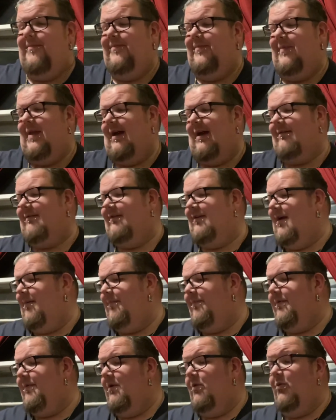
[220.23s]
Next up,
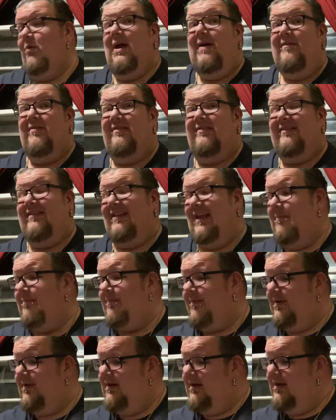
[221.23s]
we have a slip.
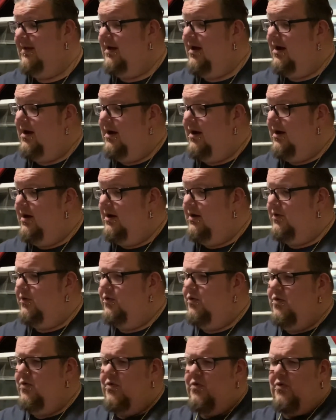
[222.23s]

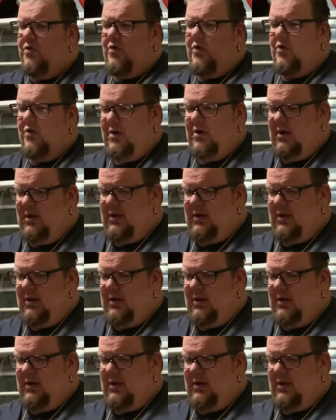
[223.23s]
Ooh.